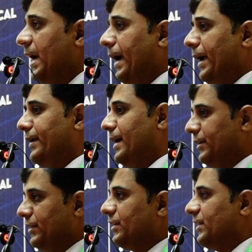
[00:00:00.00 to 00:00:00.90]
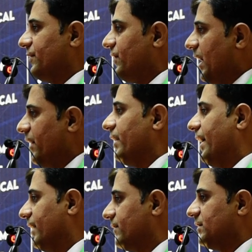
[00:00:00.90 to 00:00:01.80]
and 1935
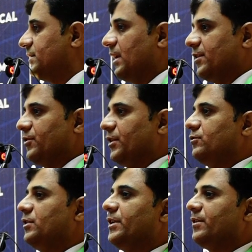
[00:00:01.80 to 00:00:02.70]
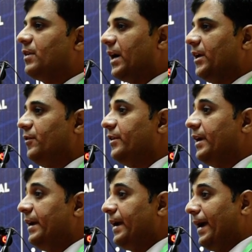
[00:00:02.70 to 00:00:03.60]
Act was also actually revived,
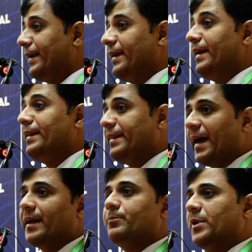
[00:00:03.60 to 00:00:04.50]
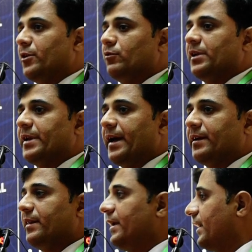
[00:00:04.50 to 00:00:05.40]
and in that particular
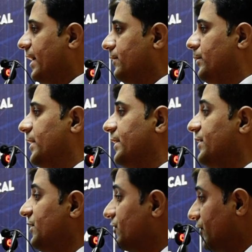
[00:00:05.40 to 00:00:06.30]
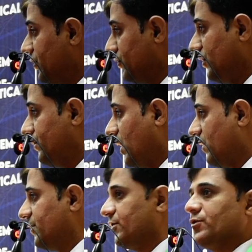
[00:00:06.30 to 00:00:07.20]
act there has been a discretionary
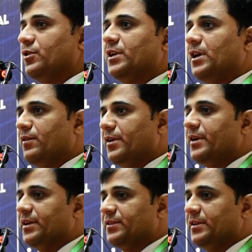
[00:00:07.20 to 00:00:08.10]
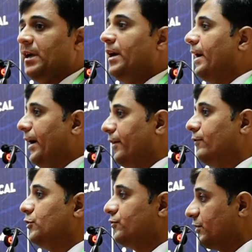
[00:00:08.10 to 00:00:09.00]
powers to the governors, and
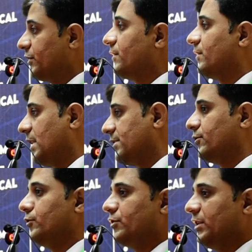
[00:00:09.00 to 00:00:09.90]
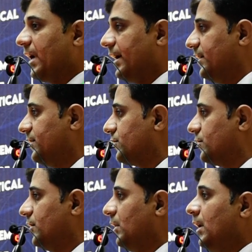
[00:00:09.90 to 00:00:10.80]
which further were also utilized
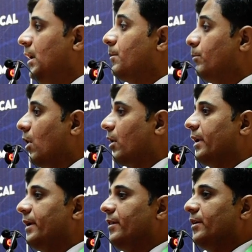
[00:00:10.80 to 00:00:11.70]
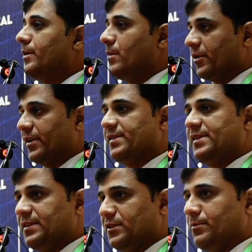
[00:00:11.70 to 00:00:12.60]
to blockade the democratic
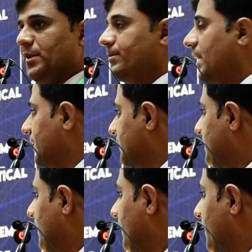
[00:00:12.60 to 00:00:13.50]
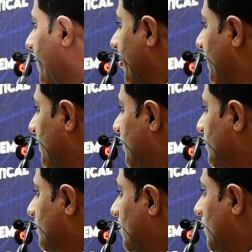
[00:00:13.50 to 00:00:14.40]
system in Pakistan.
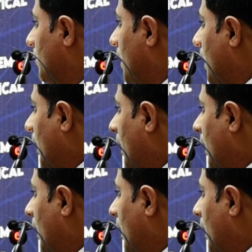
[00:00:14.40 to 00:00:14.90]
So